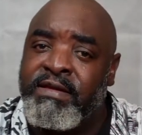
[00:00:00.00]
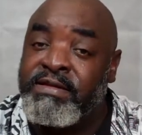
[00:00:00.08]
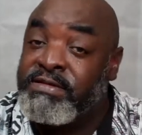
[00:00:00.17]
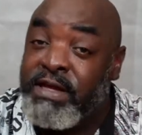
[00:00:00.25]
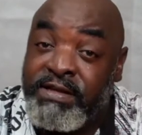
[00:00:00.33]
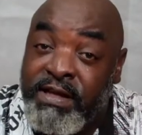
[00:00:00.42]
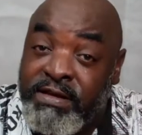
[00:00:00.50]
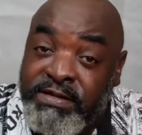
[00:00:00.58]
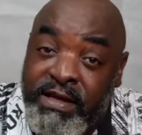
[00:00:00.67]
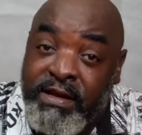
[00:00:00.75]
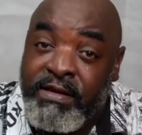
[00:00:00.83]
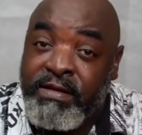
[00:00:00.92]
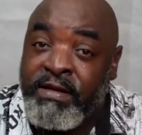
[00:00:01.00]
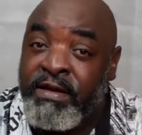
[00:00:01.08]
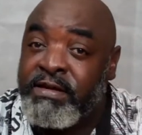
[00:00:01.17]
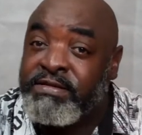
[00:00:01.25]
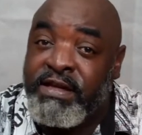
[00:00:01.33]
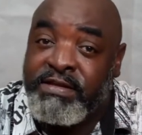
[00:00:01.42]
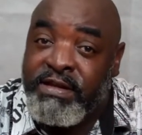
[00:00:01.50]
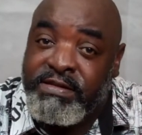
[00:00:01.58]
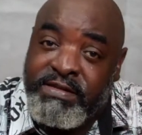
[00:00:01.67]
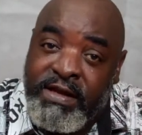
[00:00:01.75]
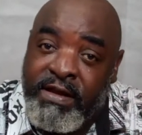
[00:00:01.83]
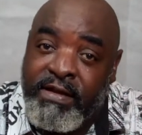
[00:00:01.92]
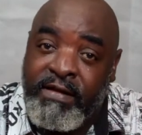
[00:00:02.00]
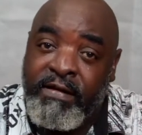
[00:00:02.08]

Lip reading: Da da da da da da.